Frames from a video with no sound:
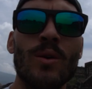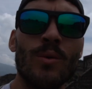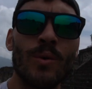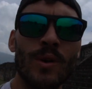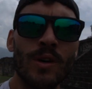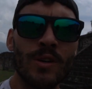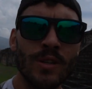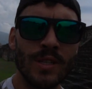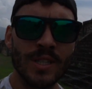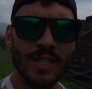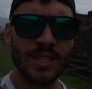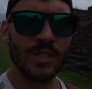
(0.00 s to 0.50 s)

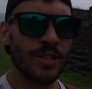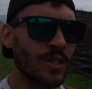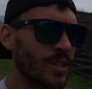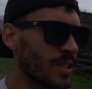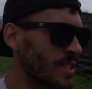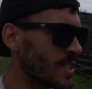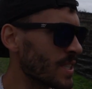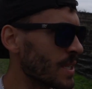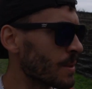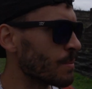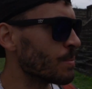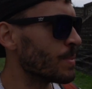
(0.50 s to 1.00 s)
Well, an
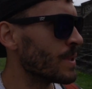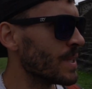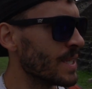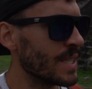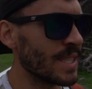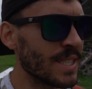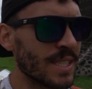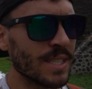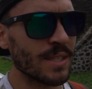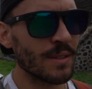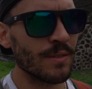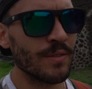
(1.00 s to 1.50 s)
interesting
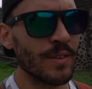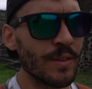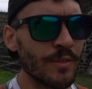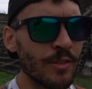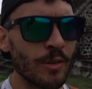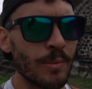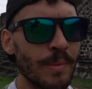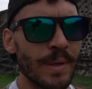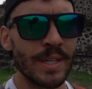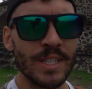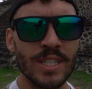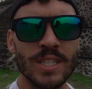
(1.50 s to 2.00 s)
piece of
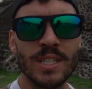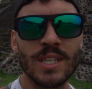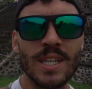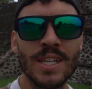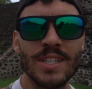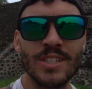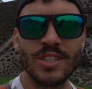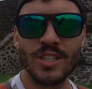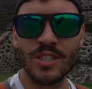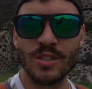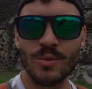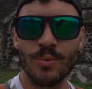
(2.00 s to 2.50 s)
information I
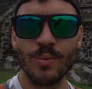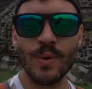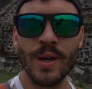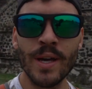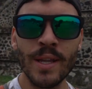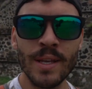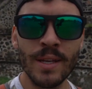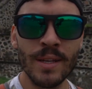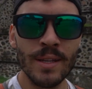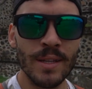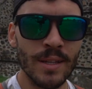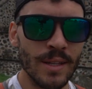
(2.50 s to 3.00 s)
just
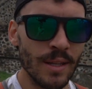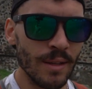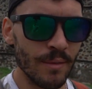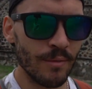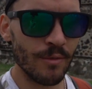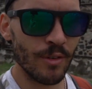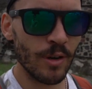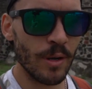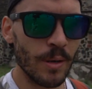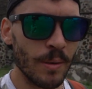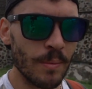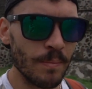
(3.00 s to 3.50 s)
read
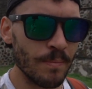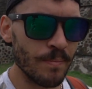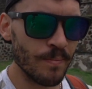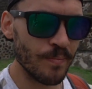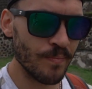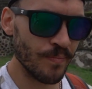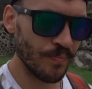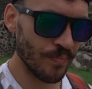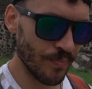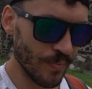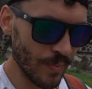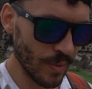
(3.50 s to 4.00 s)
from